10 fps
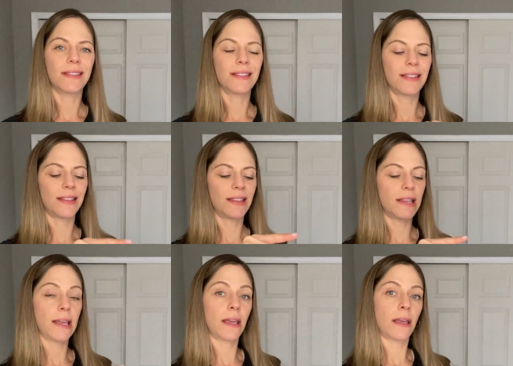
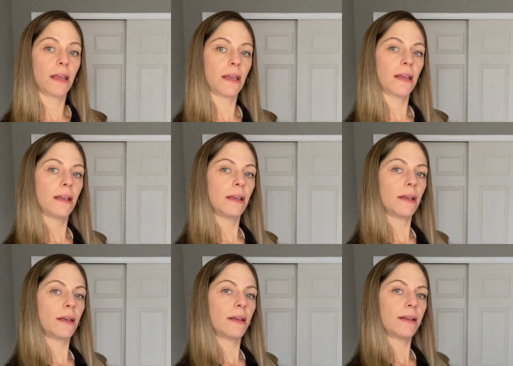
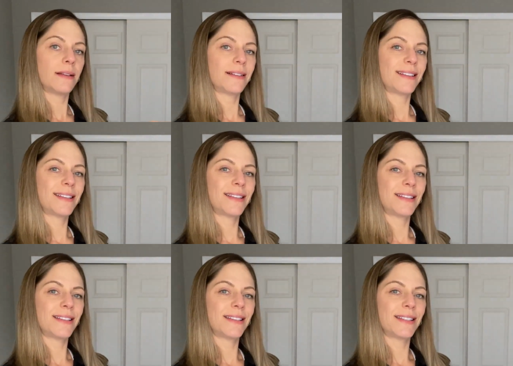
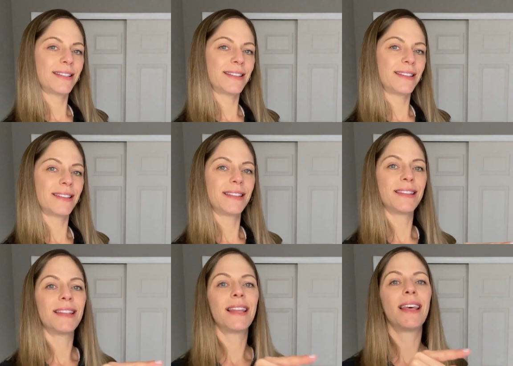
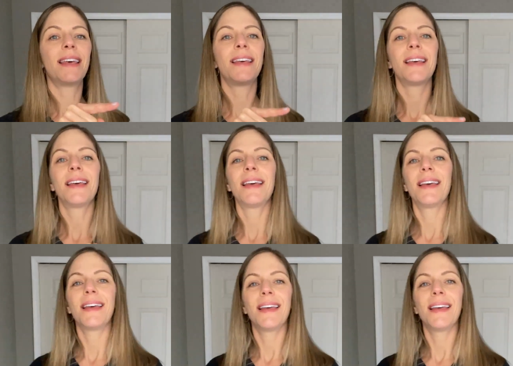Nobody speaks.